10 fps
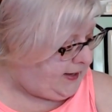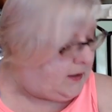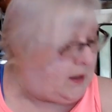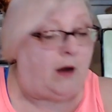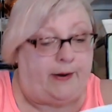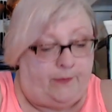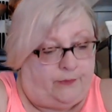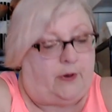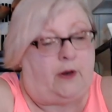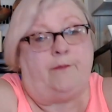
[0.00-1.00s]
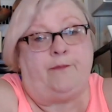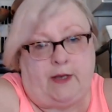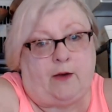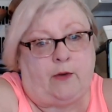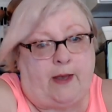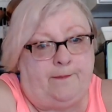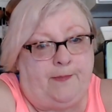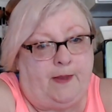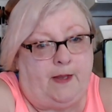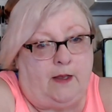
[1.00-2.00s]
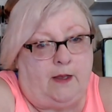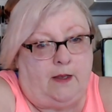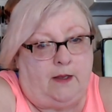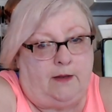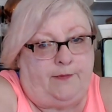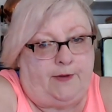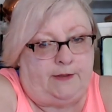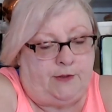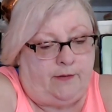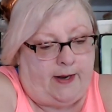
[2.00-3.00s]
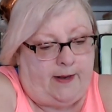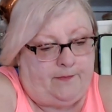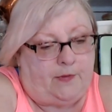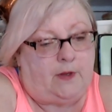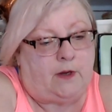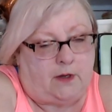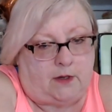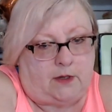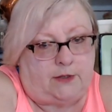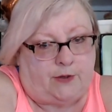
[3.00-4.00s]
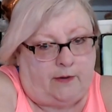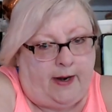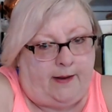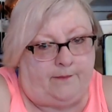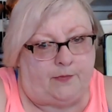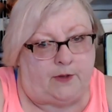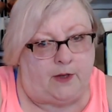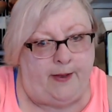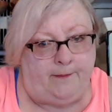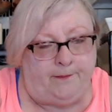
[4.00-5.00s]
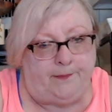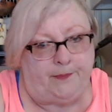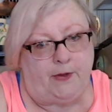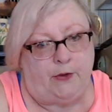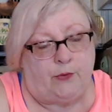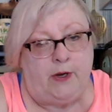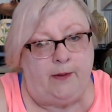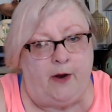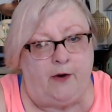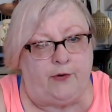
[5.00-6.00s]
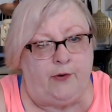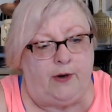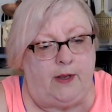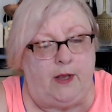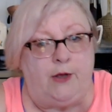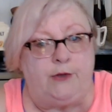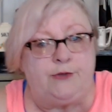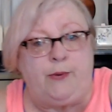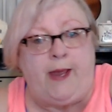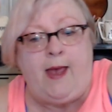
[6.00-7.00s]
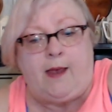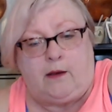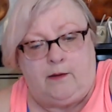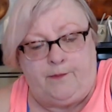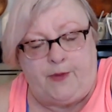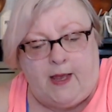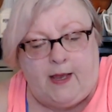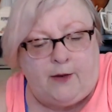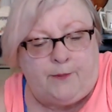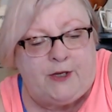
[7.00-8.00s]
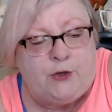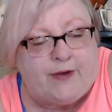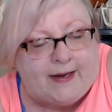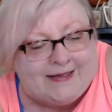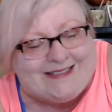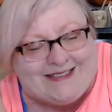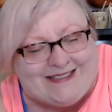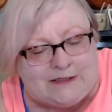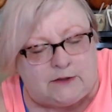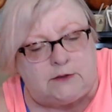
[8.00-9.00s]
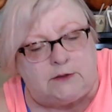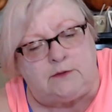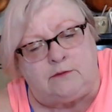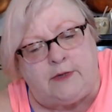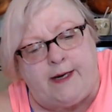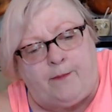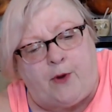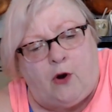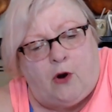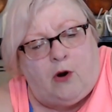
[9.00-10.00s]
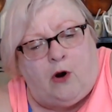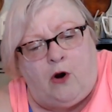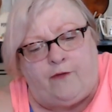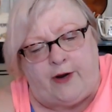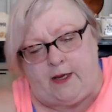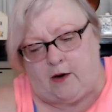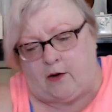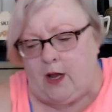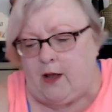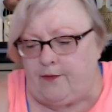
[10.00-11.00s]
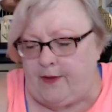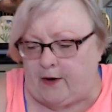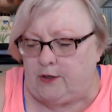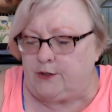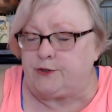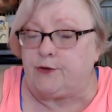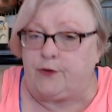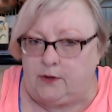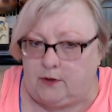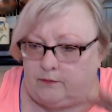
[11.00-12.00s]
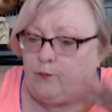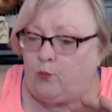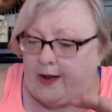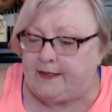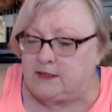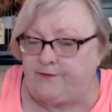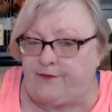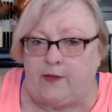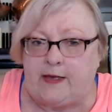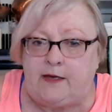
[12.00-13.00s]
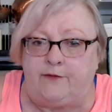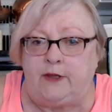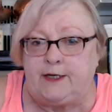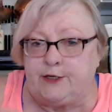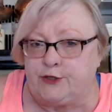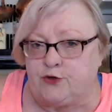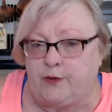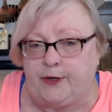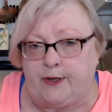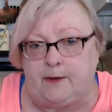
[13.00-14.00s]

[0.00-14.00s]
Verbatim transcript: All right, um, yeah, okay. That's alright. It's alright. Come on. You can come over. It's okay. But you have gotta get right up over here. There. So that your weight is fairly evenly distributed.